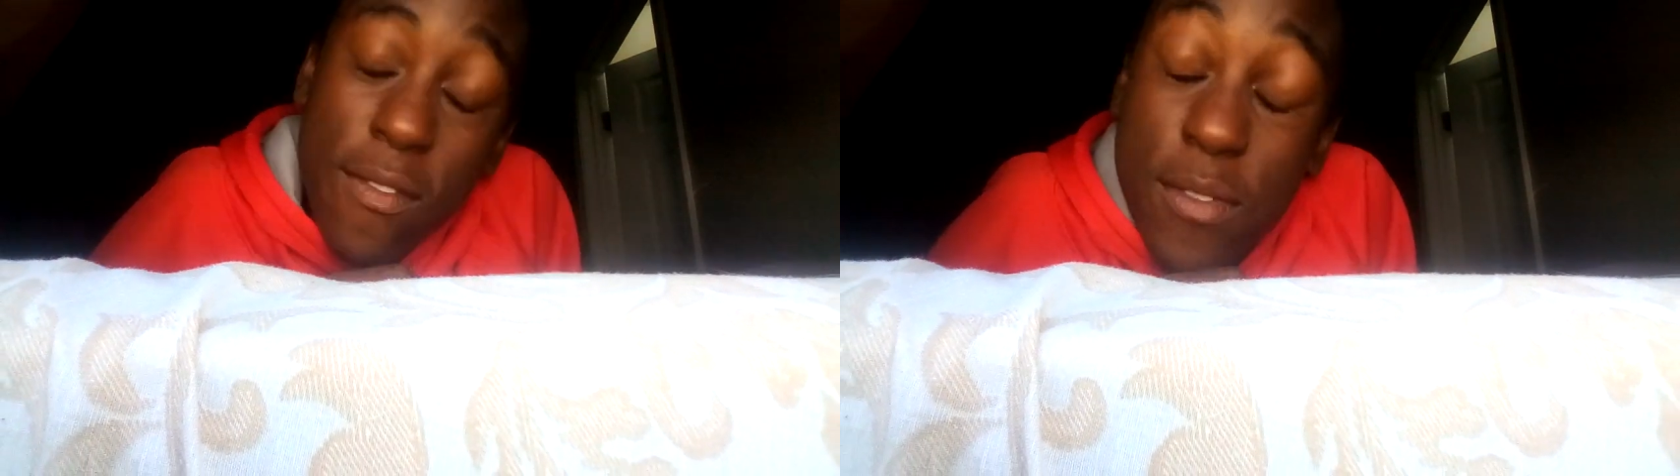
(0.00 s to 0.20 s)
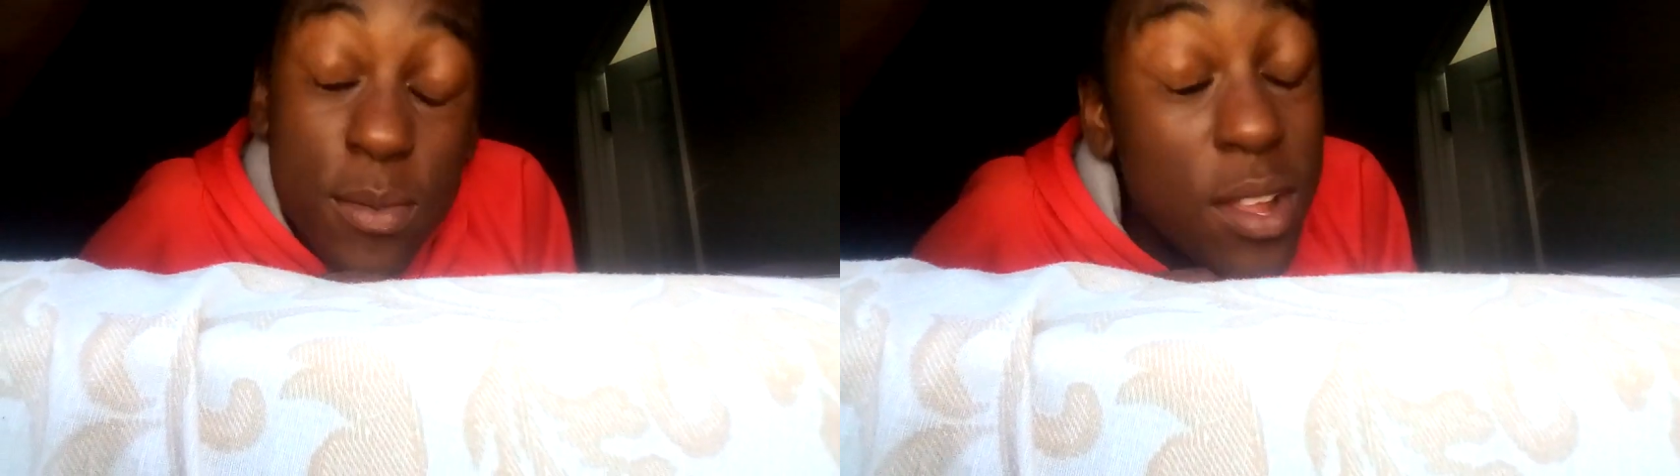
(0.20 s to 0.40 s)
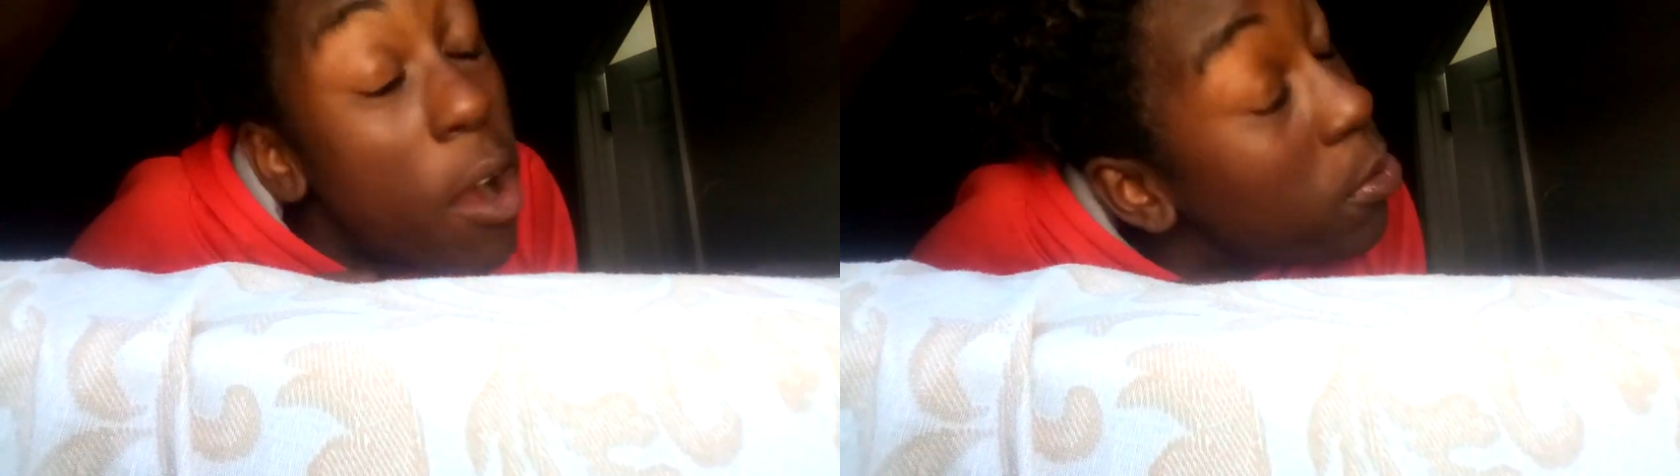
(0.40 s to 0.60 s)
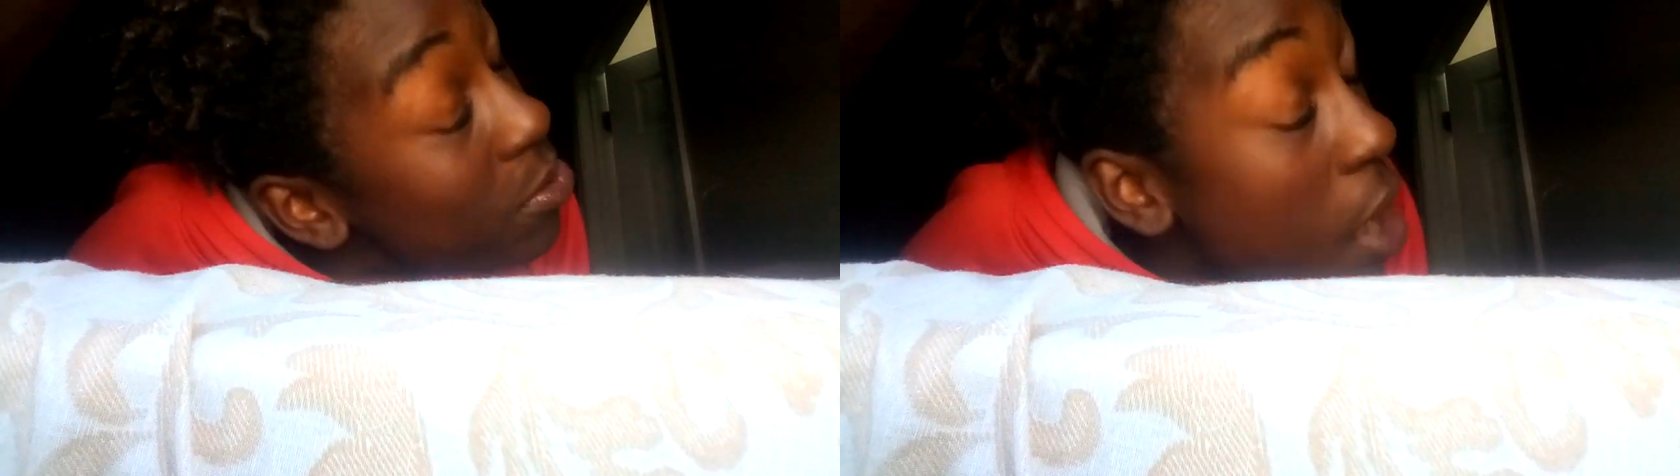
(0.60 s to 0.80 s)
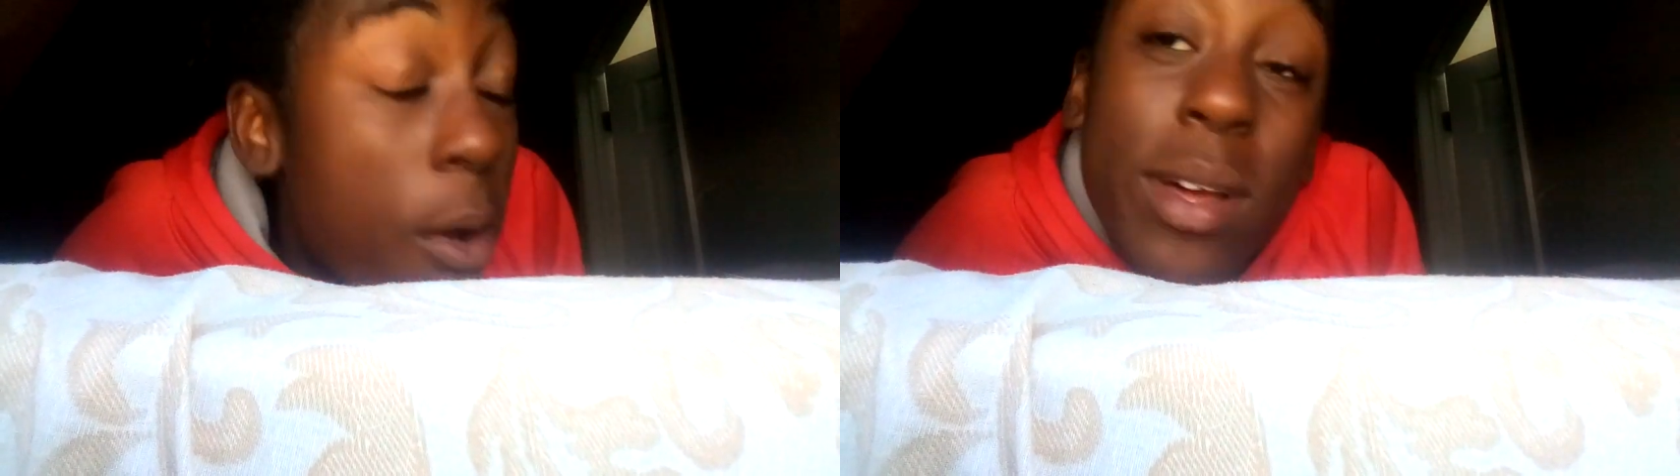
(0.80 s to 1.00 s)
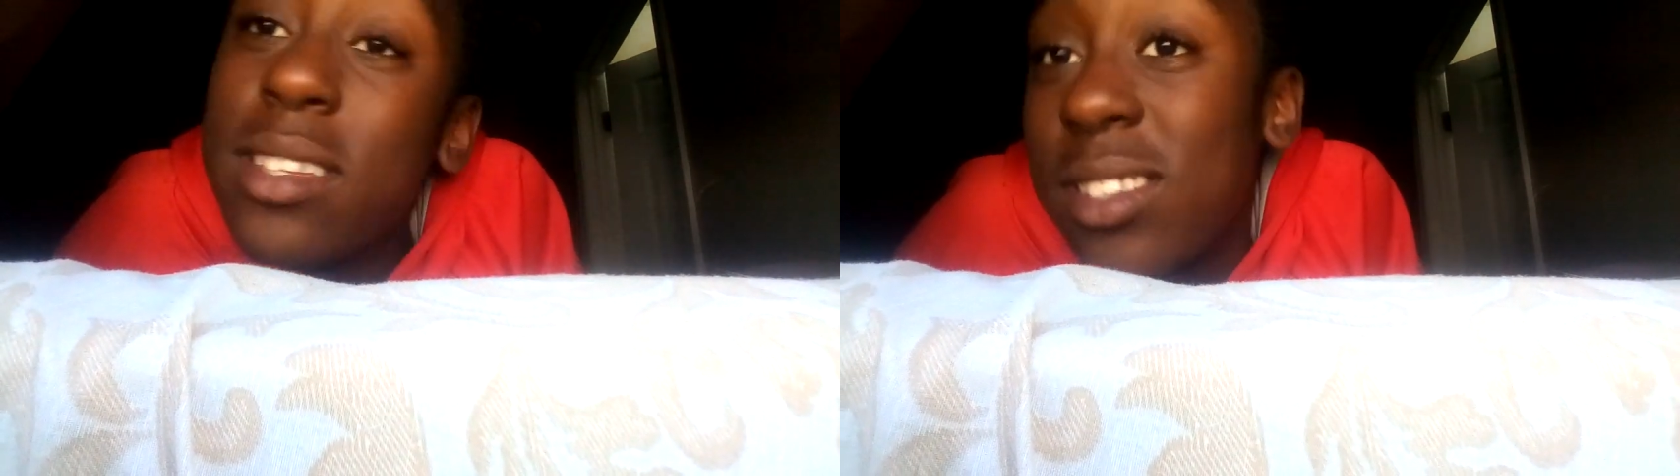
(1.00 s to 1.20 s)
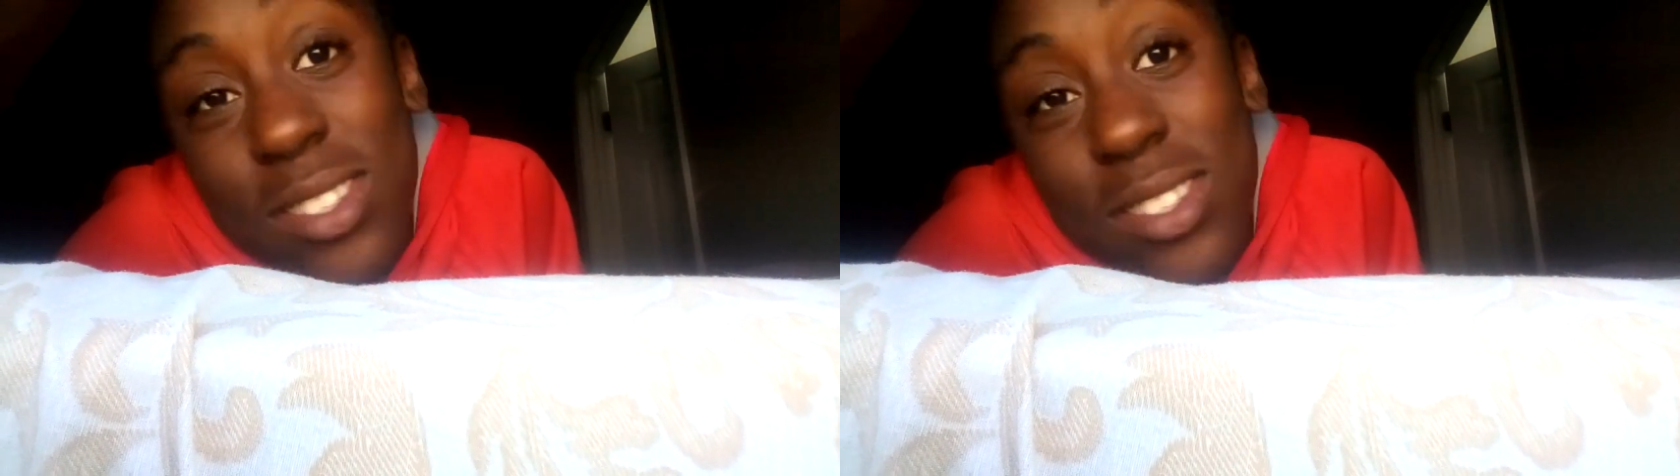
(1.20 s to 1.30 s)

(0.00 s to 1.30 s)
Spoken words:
if you don't know it,